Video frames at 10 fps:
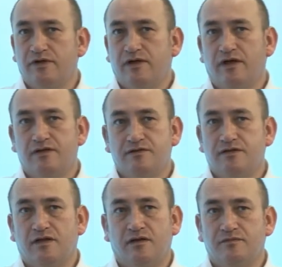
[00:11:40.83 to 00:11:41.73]
We had
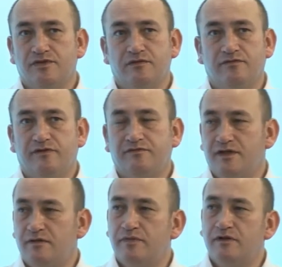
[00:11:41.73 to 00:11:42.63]
sort of
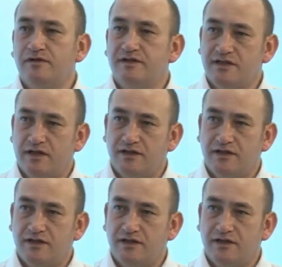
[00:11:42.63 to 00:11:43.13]
15 buildings